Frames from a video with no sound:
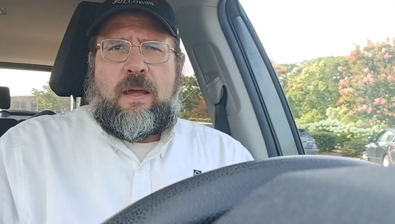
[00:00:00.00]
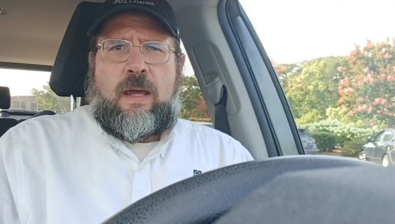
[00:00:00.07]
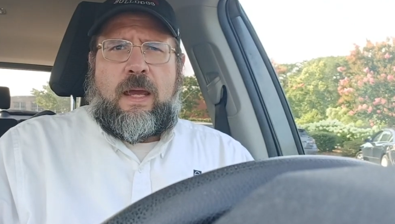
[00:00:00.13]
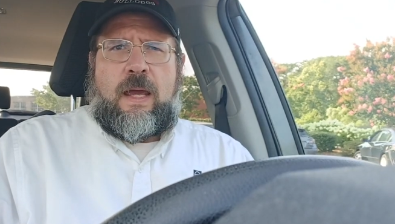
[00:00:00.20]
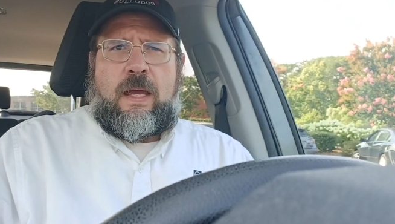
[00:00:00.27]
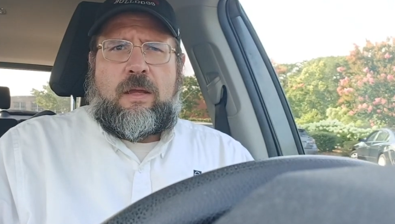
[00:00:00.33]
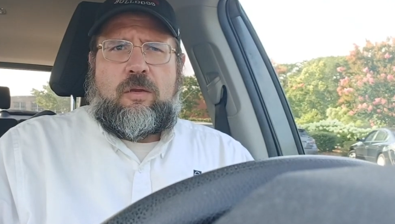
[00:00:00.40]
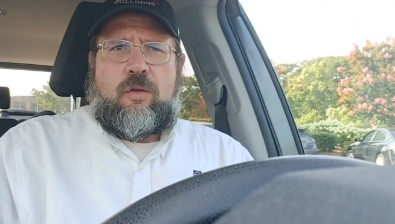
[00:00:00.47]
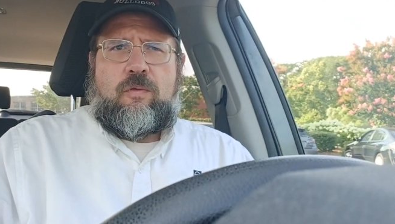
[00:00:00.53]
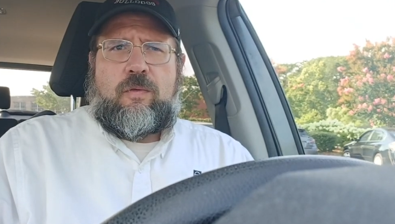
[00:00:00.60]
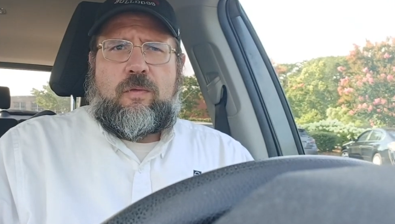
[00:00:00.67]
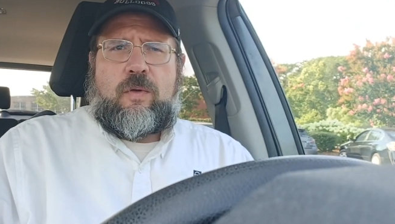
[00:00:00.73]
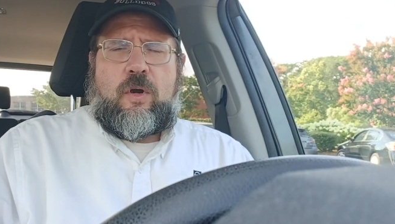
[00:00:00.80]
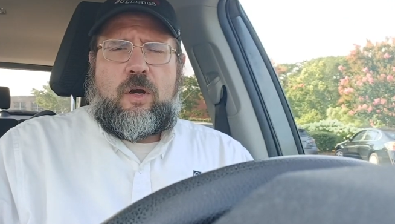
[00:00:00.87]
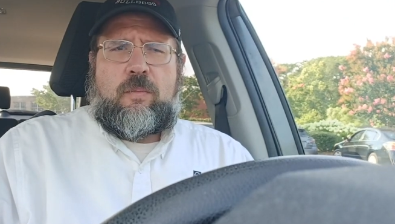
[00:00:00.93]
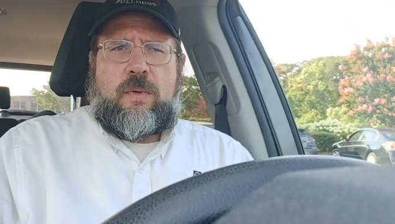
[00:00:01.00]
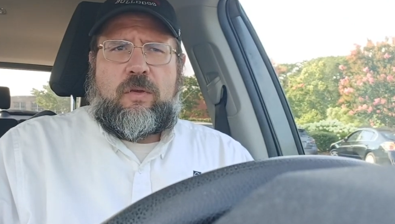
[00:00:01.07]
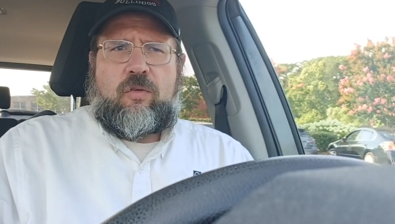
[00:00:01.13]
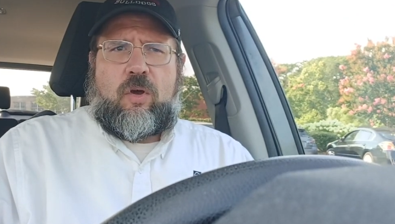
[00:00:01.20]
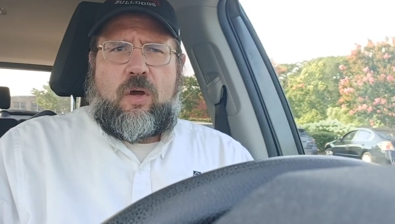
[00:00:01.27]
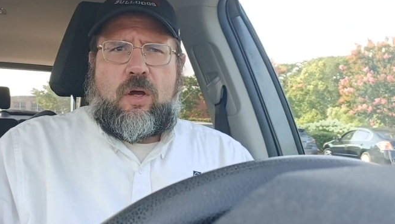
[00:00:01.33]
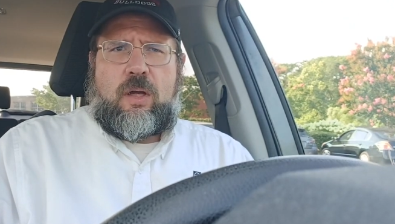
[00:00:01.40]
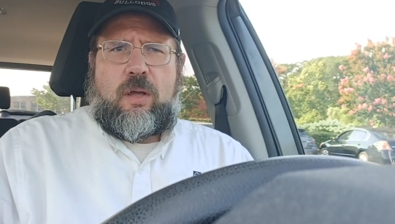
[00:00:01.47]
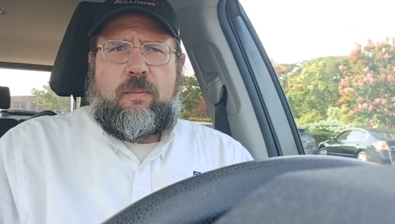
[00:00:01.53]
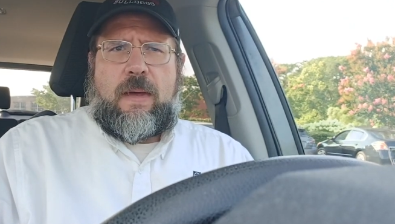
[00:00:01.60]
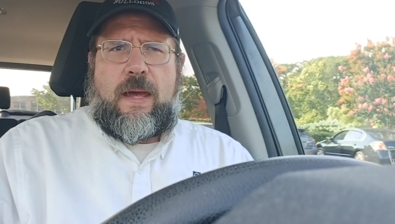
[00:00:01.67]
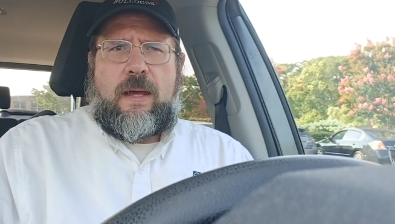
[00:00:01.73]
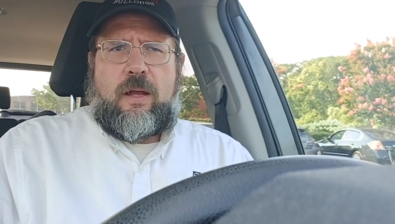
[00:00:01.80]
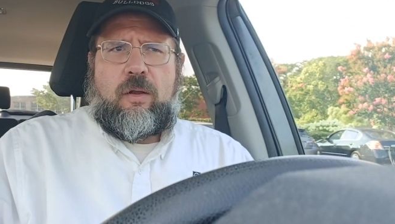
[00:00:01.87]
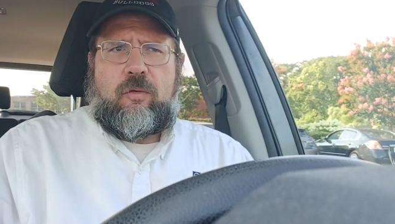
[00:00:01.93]
And you've heard me talk
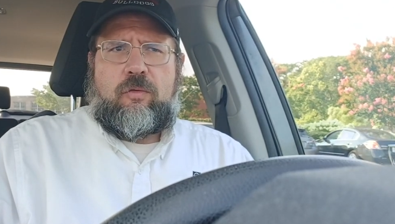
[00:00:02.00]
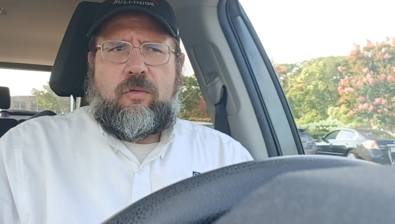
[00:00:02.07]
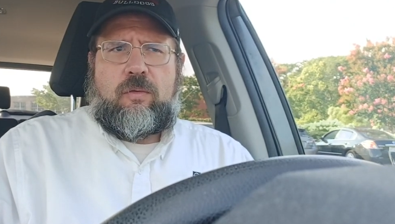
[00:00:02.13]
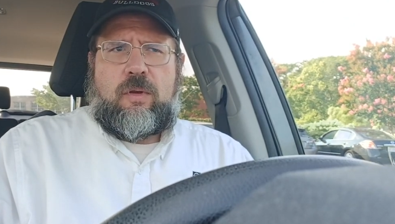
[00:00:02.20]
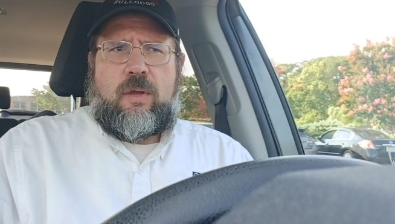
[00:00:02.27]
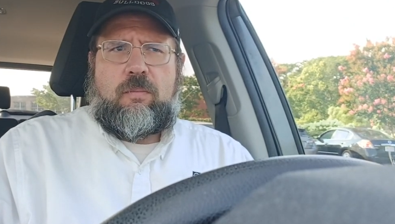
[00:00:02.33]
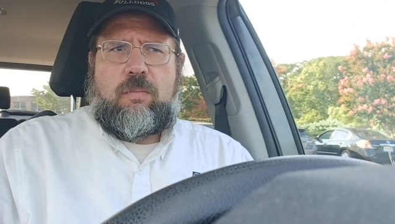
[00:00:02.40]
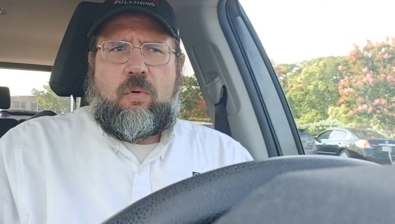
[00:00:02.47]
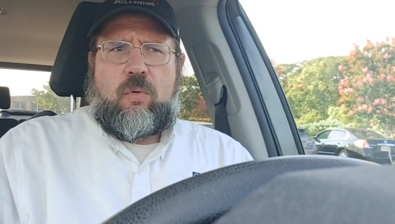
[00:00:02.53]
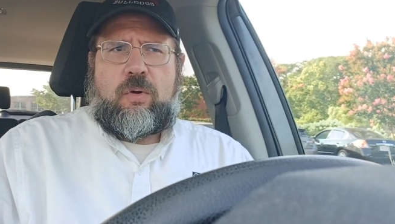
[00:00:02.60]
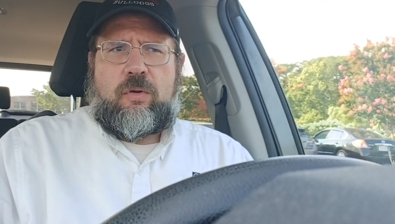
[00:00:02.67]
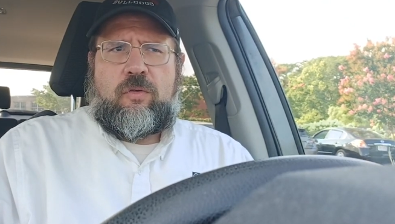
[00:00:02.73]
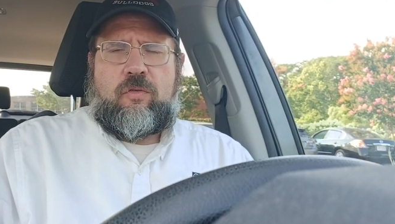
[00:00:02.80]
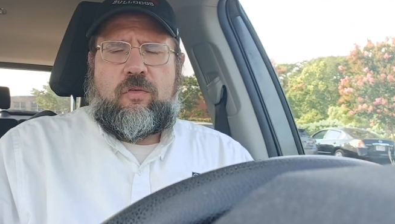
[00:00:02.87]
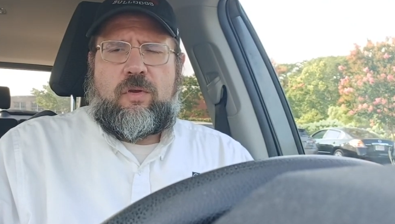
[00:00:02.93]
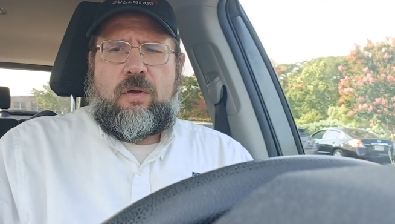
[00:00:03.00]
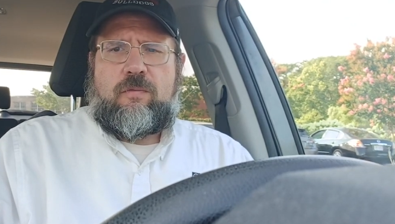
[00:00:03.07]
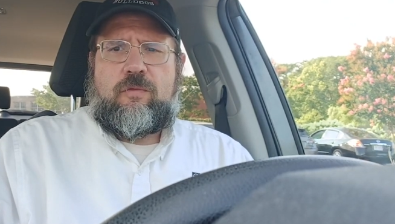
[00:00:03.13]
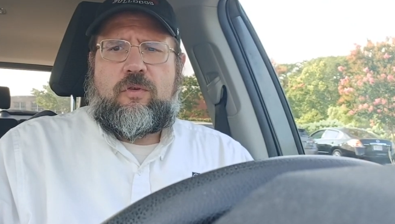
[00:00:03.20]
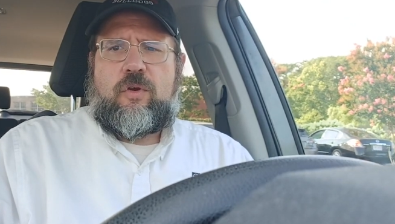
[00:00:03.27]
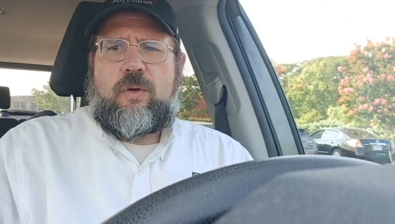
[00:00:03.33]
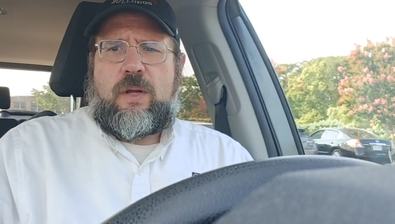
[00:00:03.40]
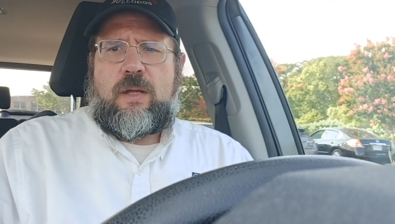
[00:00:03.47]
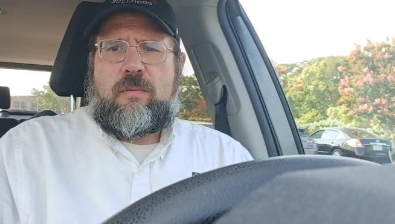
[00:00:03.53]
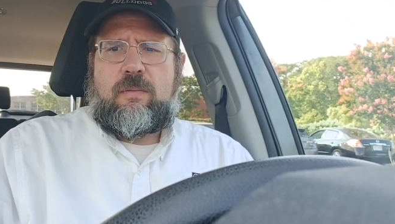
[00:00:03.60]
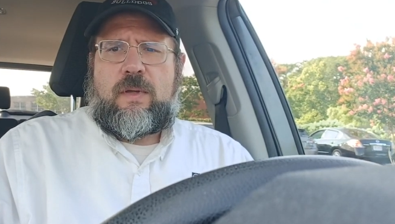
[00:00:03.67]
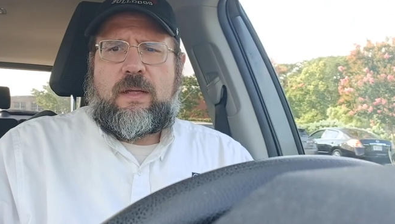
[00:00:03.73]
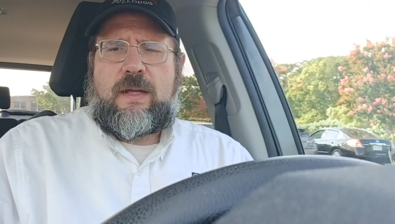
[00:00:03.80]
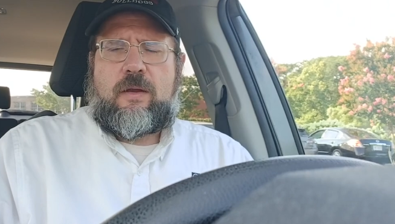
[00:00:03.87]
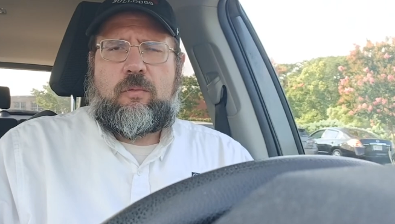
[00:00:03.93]
about the importance of duty,
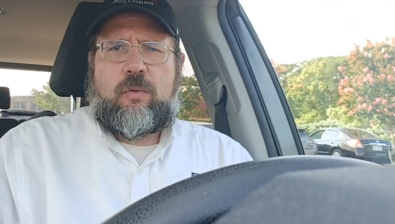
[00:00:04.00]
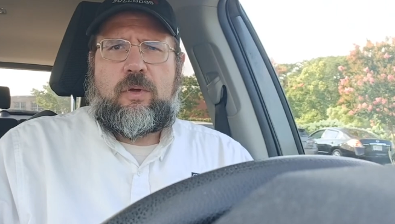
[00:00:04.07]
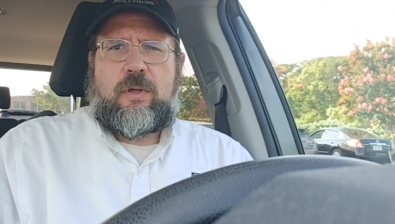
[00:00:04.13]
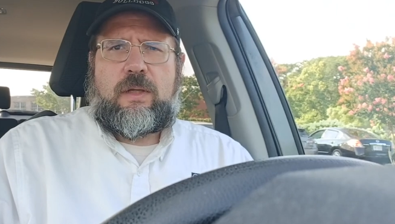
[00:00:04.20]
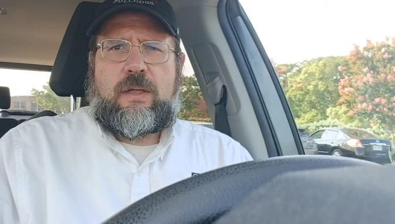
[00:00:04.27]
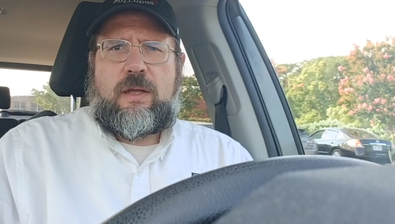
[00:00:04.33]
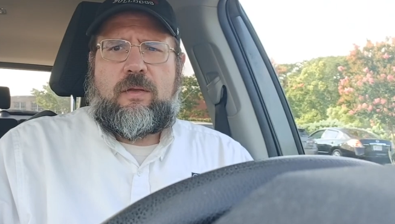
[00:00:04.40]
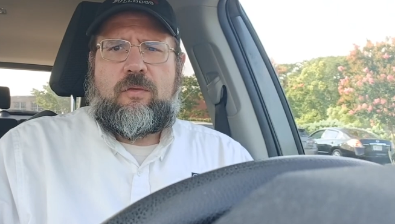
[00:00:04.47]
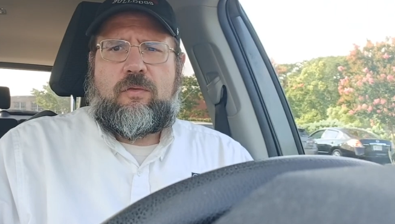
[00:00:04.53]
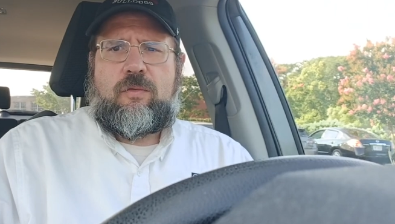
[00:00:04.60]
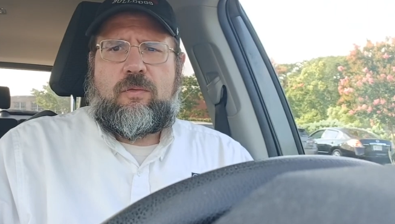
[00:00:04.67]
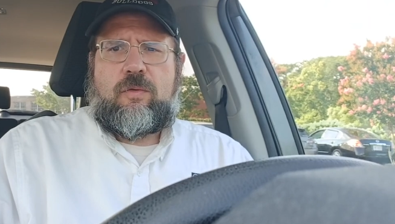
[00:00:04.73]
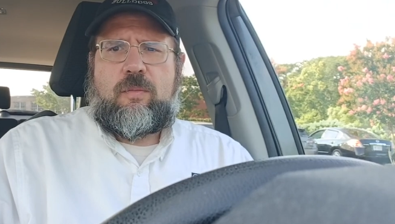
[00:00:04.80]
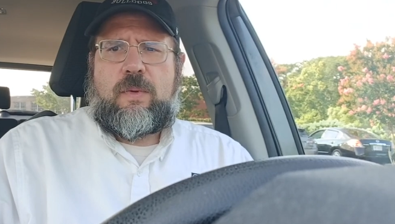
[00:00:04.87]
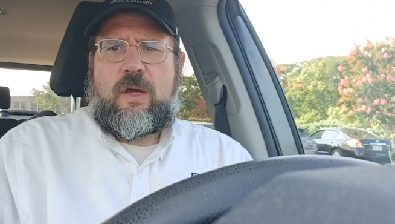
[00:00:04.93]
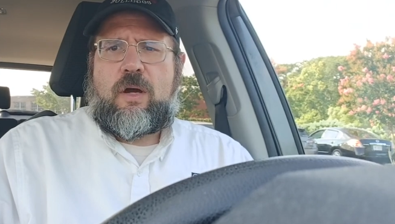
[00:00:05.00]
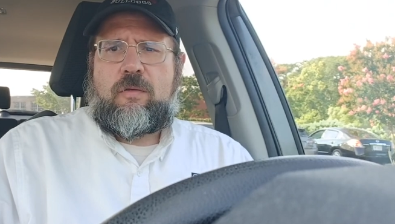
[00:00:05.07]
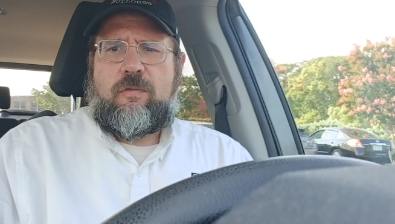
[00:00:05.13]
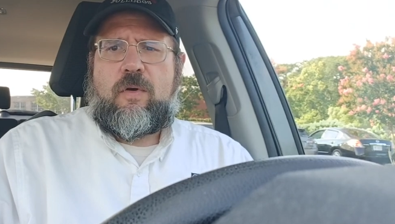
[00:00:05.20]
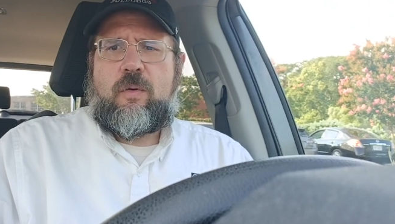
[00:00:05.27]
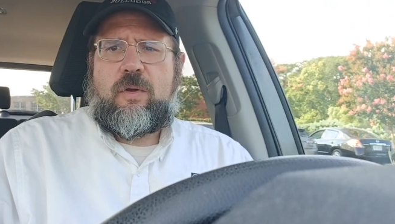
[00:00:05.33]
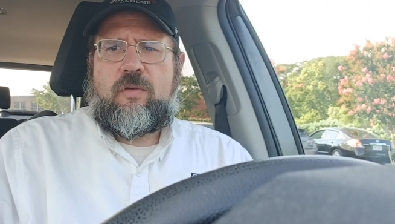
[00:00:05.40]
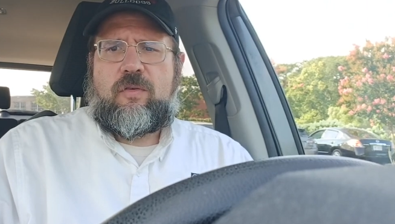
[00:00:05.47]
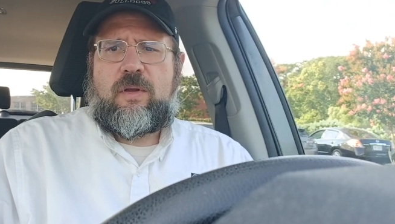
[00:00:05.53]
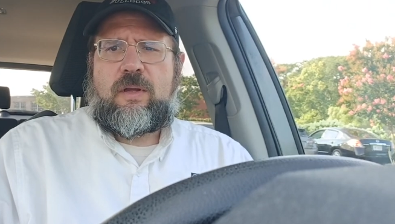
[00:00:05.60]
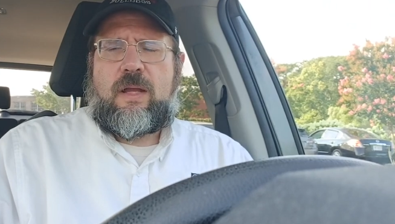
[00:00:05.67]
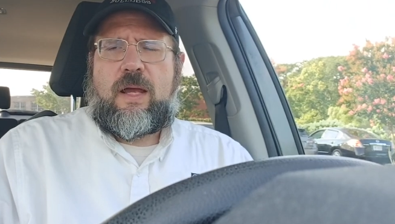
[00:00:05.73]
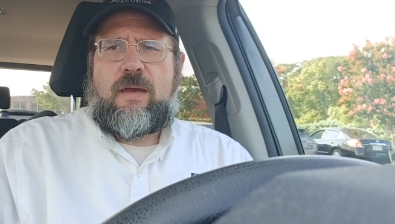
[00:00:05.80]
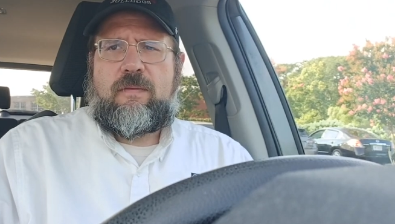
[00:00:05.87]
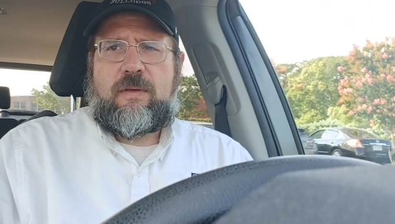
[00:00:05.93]
that really needs to be our focus
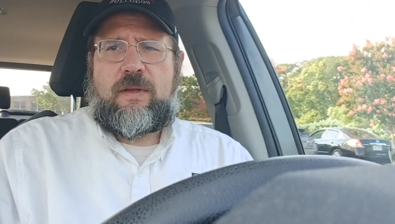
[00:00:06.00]
in life.